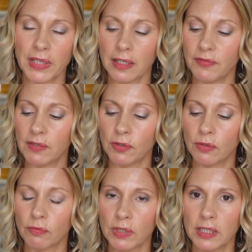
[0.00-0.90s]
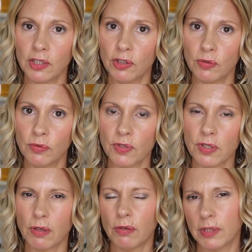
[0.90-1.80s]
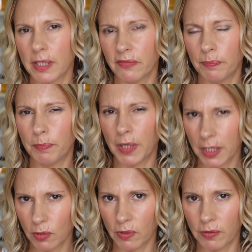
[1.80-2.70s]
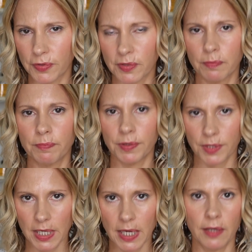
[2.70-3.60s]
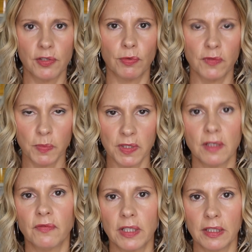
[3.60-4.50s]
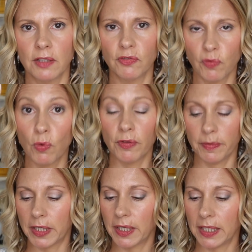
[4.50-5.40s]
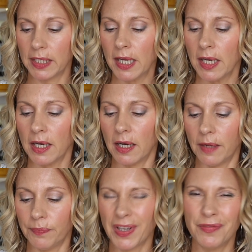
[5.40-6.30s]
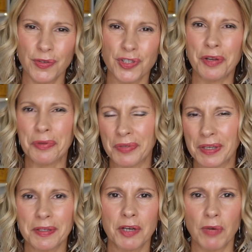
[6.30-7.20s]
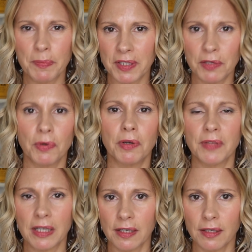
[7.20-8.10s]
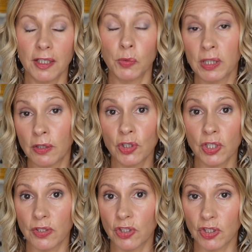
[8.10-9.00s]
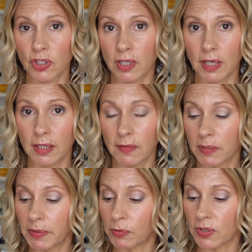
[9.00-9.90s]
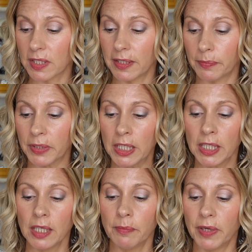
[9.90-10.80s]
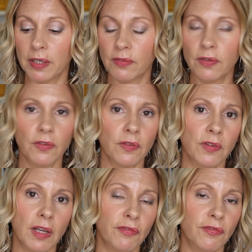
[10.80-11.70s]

and I've never really used a whole lot of body oils per se, sort of specifically for the body. Um, I've used other things like rapeseed oil and that kind of thing with lotions just to kind of give it a bit more slip. But this is a